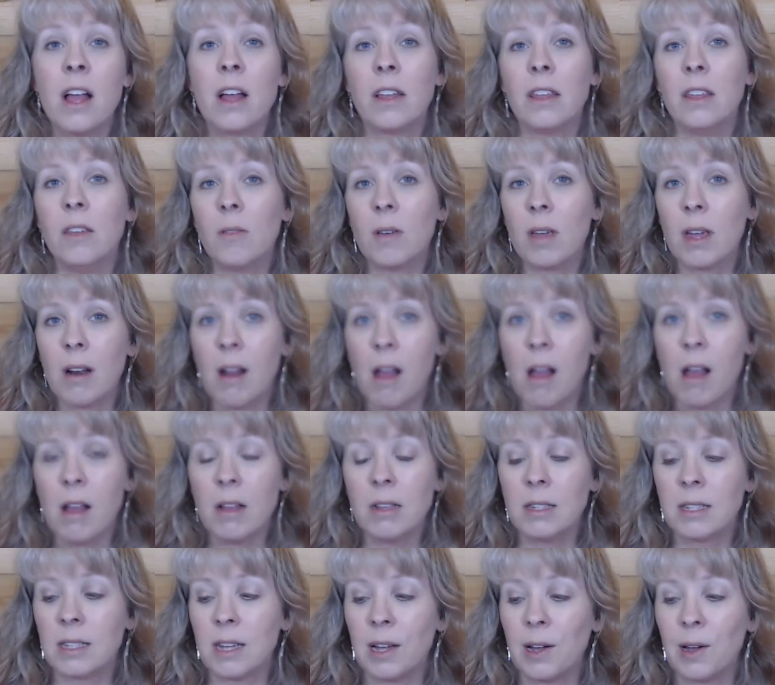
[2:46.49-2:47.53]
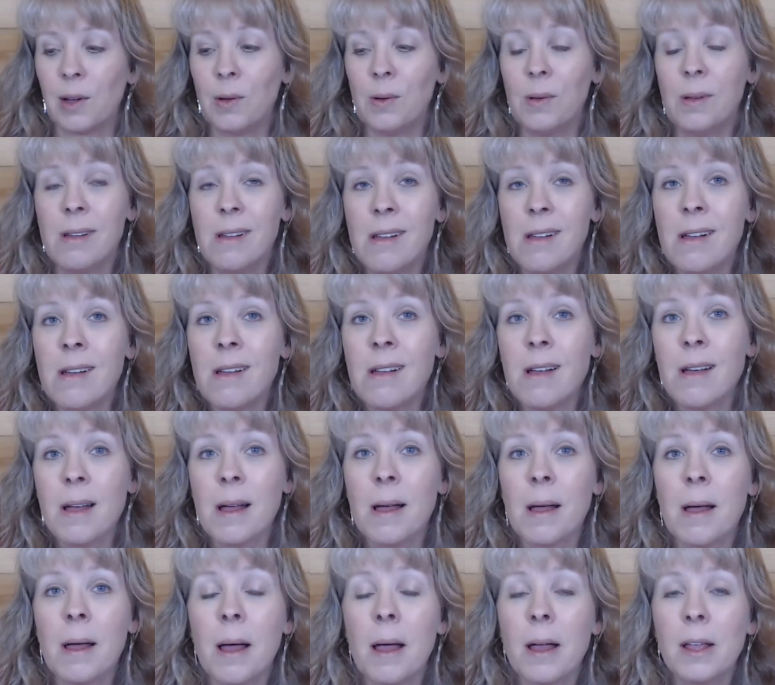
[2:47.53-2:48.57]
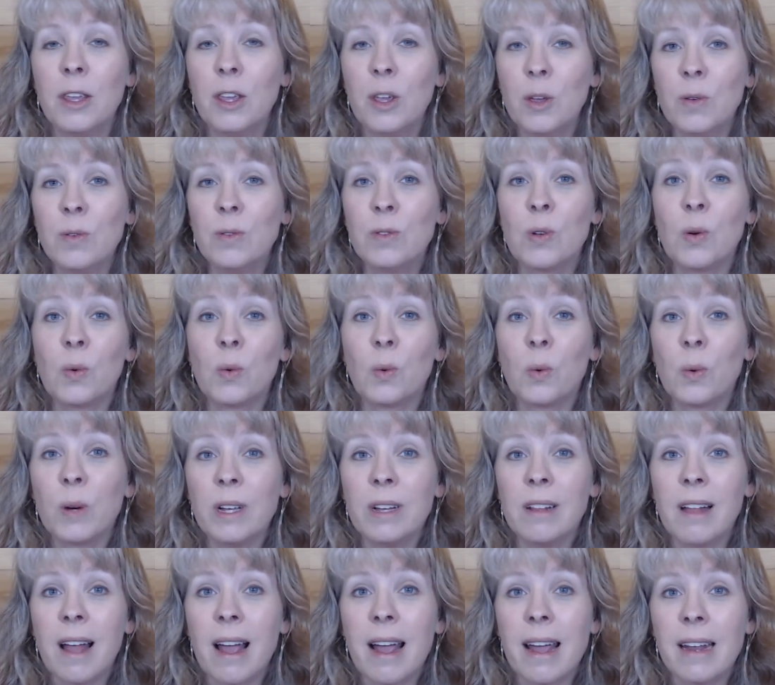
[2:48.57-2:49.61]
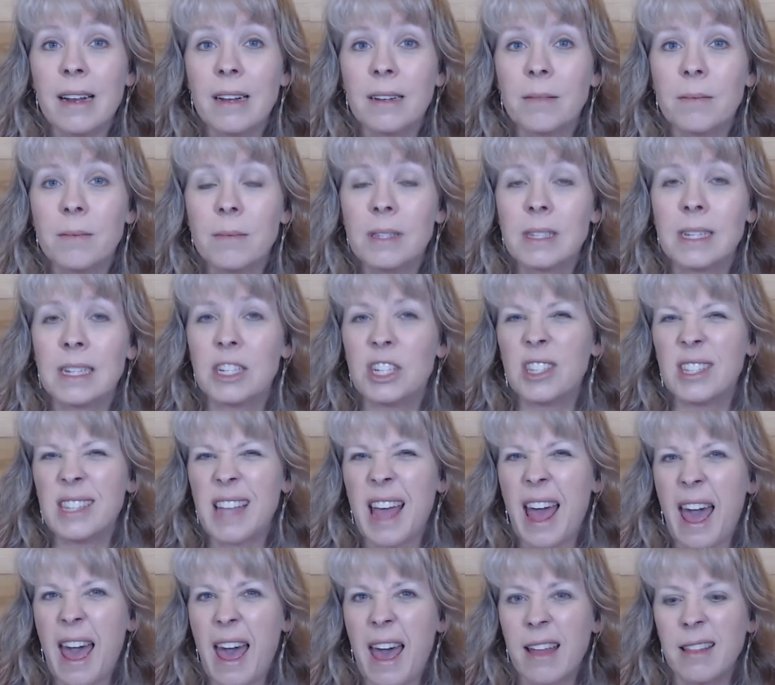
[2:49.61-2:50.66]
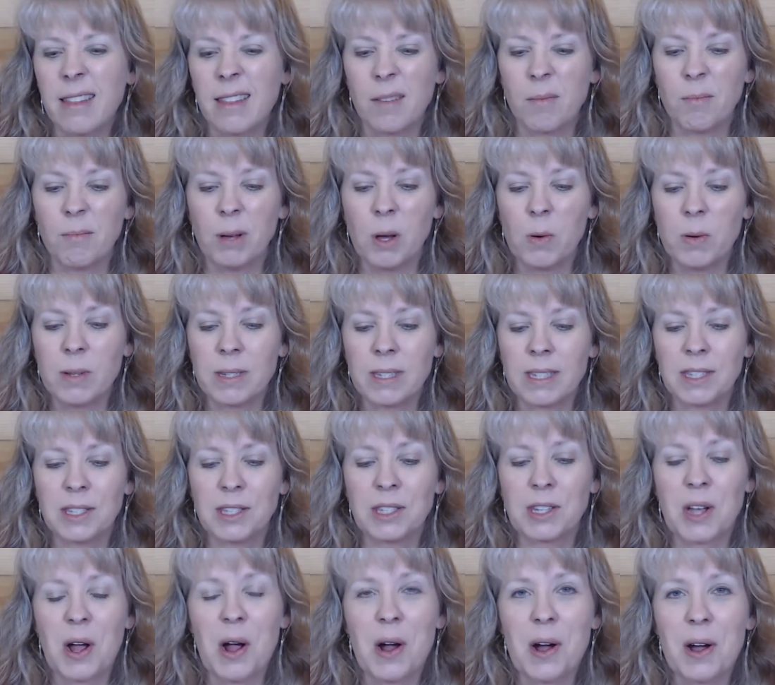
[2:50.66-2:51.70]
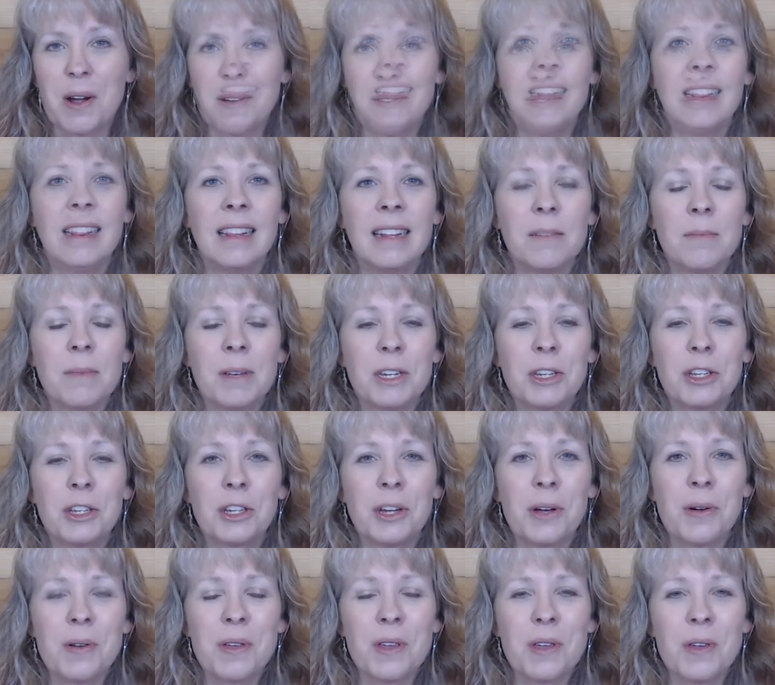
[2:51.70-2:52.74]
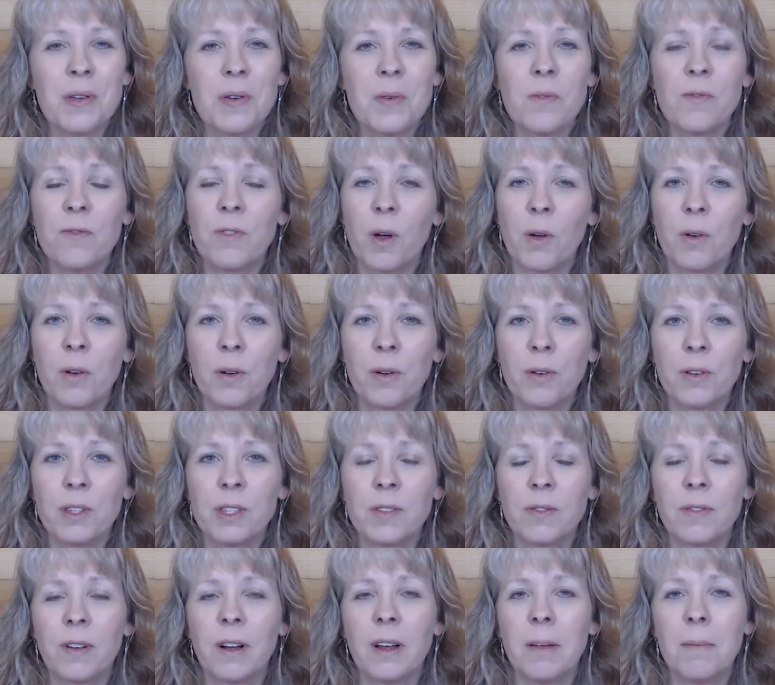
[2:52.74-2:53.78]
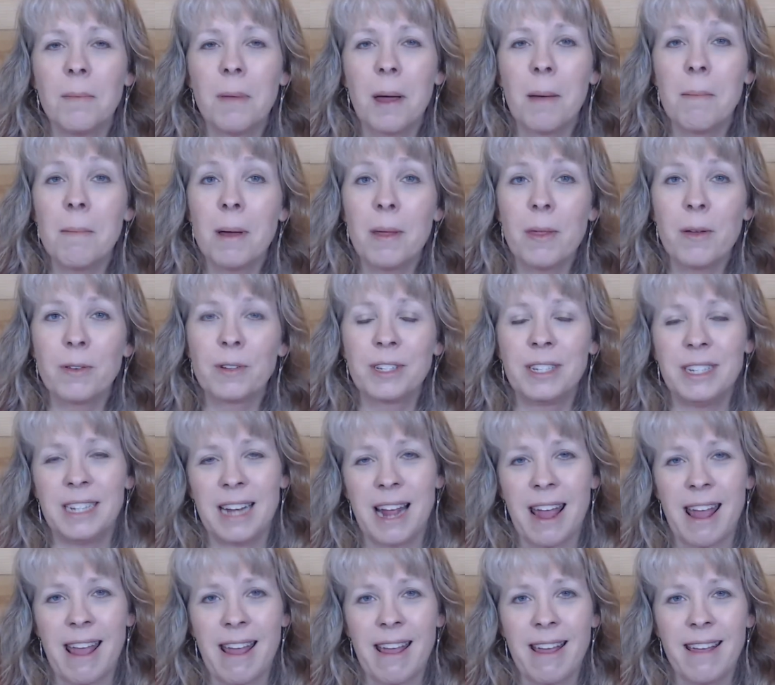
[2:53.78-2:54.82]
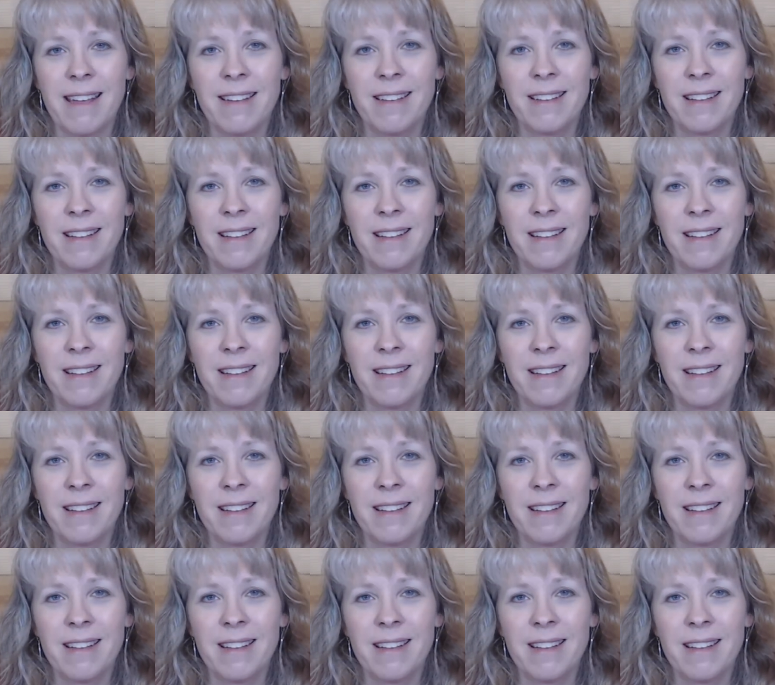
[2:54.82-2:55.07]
You can also use real items such as hats and boas and scarves. Let me show you photos from a Mother's Day